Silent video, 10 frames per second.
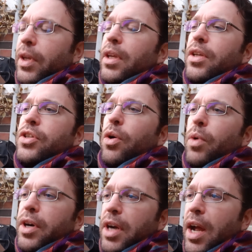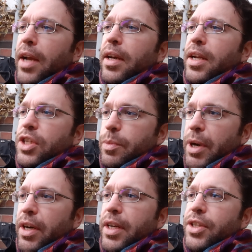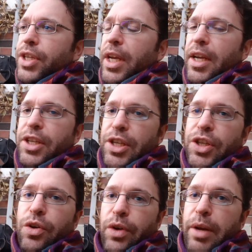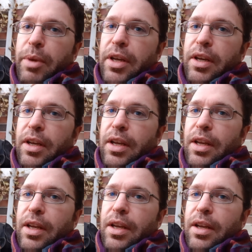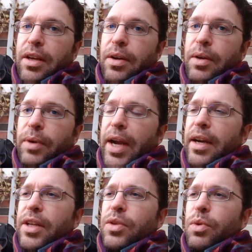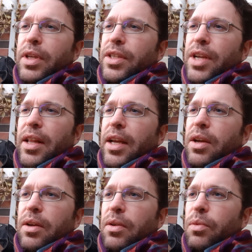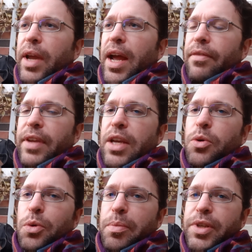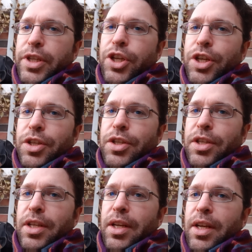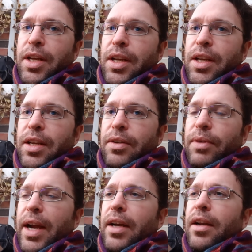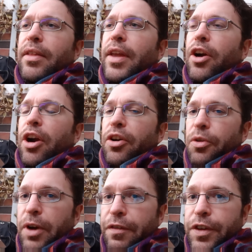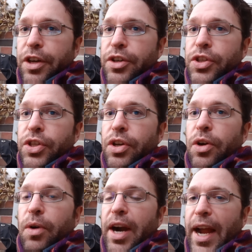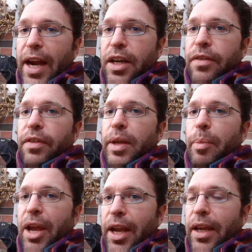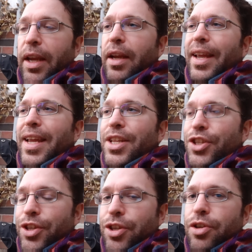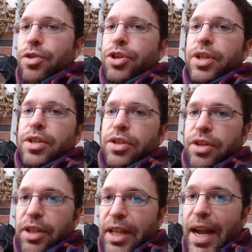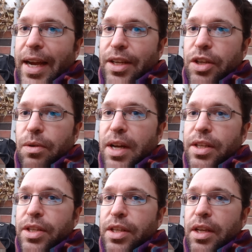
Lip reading: So we're not experiencing a disagreement, right? It's not like we have equal positions, right? There are grifters who are actively paying institutions to lie to us,